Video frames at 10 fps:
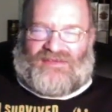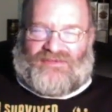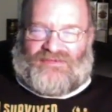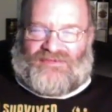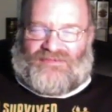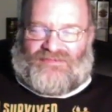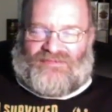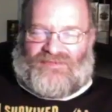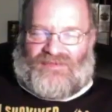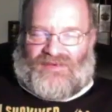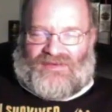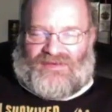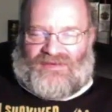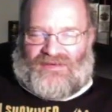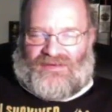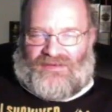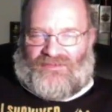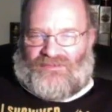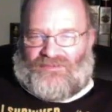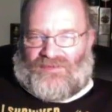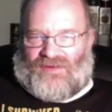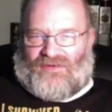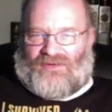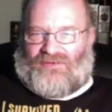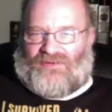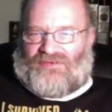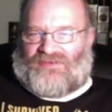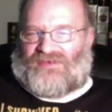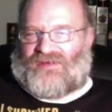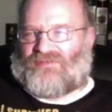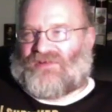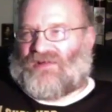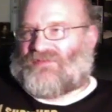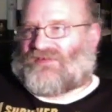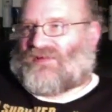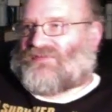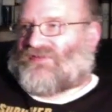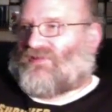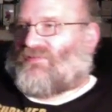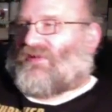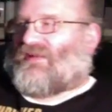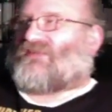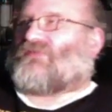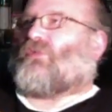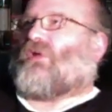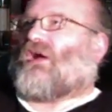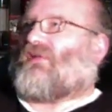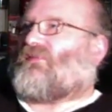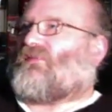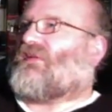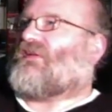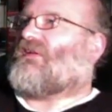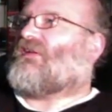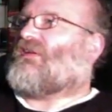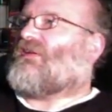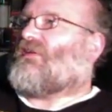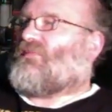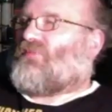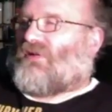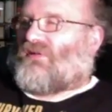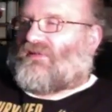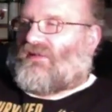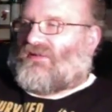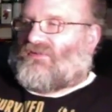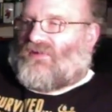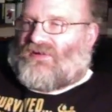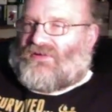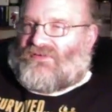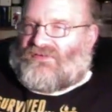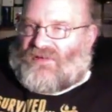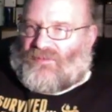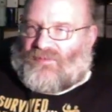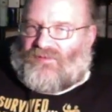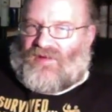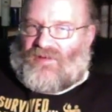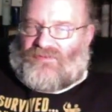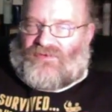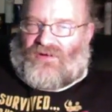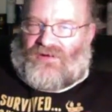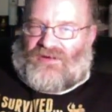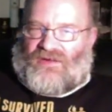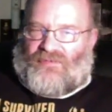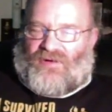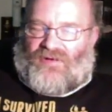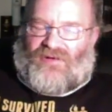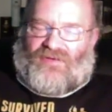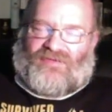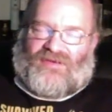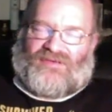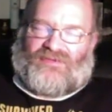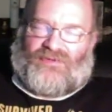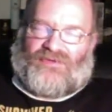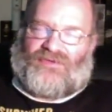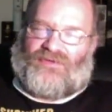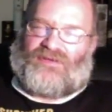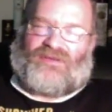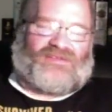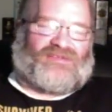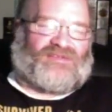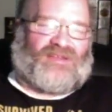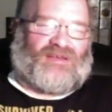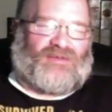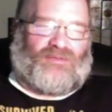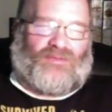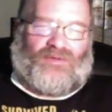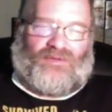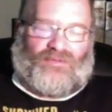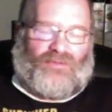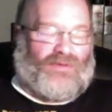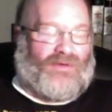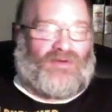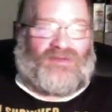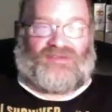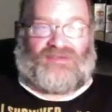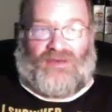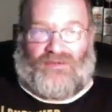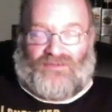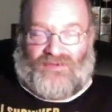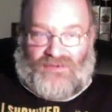He was like around the same time as Zipster, but his wife put these videos up of him talking about how things were during the Second World War and stuff.